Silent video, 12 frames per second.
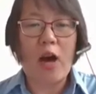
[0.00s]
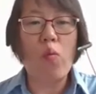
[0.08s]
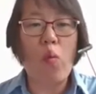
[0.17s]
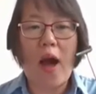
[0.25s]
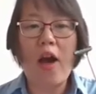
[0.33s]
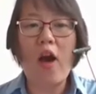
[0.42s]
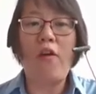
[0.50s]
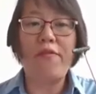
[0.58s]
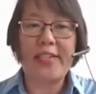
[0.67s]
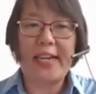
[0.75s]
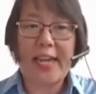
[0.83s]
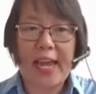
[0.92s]
are one of
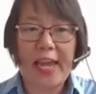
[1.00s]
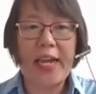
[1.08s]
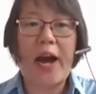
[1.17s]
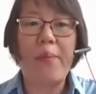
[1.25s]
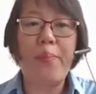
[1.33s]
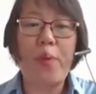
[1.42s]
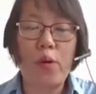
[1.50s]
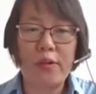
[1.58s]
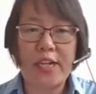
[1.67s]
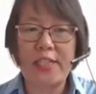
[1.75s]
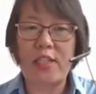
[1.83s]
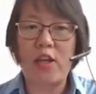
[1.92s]
the key
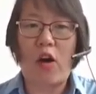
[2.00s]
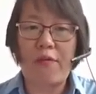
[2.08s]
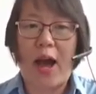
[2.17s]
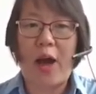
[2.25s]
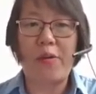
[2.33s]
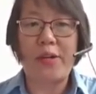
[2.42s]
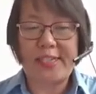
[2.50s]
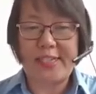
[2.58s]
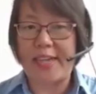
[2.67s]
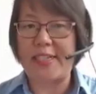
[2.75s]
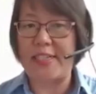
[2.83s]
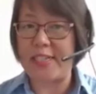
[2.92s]
components of our
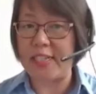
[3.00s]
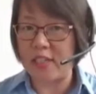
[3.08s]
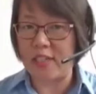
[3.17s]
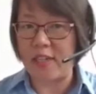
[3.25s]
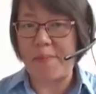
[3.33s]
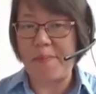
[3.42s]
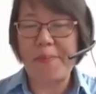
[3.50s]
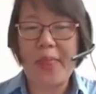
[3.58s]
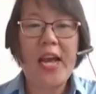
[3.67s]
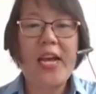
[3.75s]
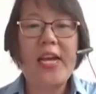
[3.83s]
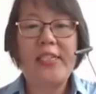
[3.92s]
GS system.
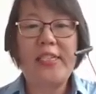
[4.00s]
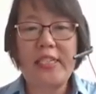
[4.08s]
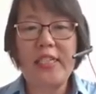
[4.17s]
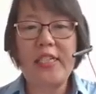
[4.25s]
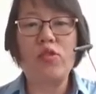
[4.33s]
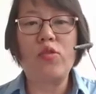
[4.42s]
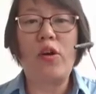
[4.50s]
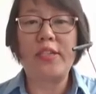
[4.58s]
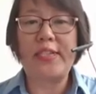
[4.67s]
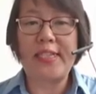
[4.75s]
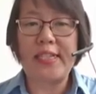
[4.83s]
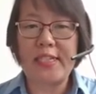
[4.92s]
G-squared
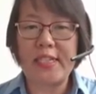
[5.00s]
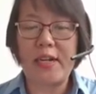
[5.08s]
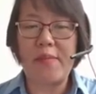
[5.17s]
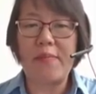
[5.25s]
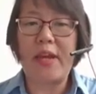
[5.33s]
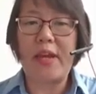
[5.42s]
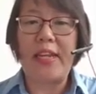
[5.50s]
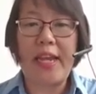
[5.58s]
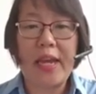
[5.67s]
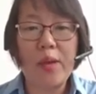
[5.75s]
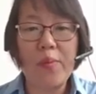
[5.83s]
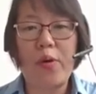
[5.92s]
system
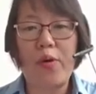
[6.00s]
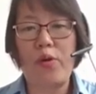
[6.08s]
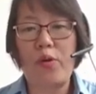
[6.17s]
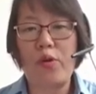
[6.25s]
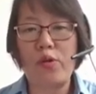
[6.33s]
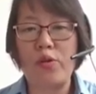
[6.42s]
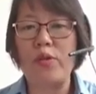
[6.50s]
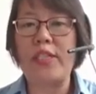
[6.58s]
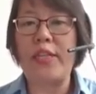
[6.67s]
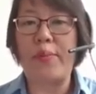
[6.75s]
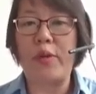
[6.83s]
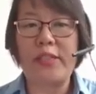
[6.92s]
enable you to
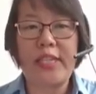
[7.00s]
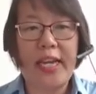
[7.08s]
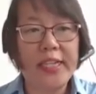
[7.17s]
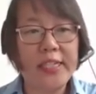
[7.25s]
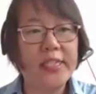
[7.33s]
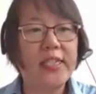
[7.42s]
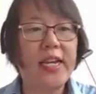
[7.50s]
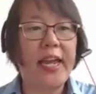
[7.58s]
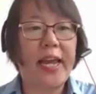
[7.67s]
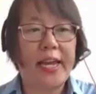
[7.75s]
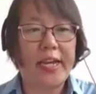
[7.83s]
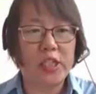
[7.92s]

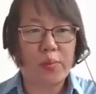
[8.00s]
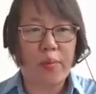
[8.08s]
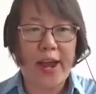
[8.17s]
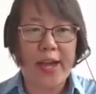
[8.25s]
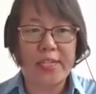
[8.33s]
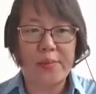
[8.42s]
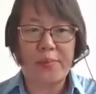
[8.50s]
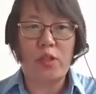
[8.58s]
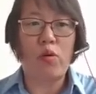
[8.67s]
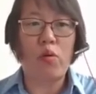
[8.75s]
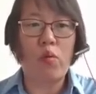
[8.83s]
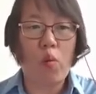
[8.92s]
simultaneously express
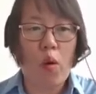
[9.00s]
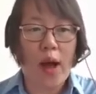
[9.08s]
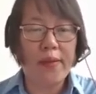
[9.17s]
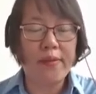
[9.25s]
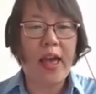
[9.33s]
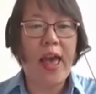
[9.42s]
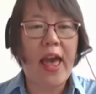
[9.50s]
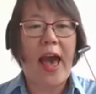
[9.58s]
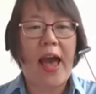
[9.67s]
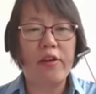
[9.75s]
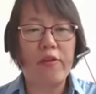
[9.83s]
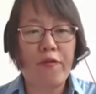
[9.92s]
between 1
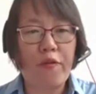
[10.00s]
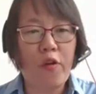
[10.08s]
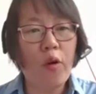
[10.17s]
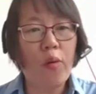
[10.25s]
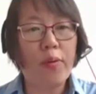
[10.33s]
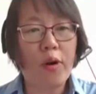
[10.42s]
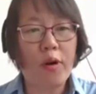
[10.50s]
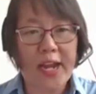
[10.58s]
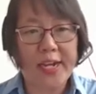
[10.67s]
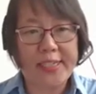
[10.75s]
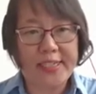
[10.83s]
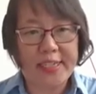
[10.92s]
and 4
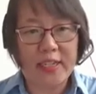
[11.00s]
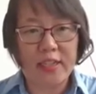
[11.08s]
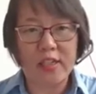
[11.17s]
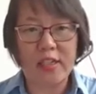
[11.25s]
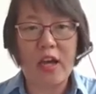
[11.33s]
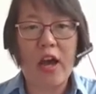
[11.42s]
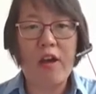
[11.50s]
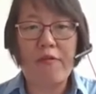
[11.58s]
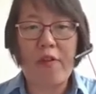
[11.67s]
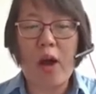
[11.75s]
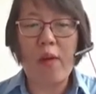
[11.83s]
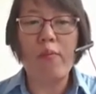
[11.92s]
product genes
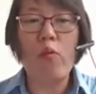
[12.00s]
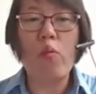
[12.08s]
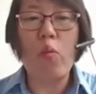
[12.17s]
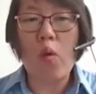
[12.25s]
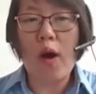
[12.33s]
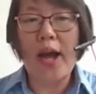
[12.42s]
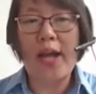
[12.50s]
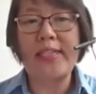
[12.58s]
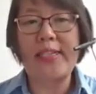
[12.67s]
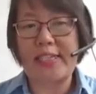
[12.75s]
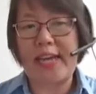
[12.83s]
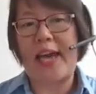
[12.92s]
from one
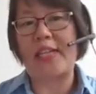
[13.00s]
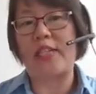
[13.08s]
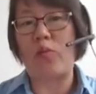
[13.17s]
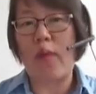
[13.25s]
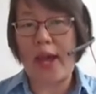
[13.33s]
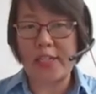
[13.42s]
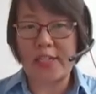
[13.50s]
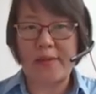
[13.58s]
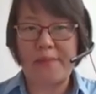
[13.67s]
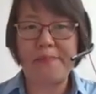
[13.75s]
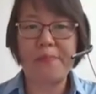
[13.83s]
GS vector.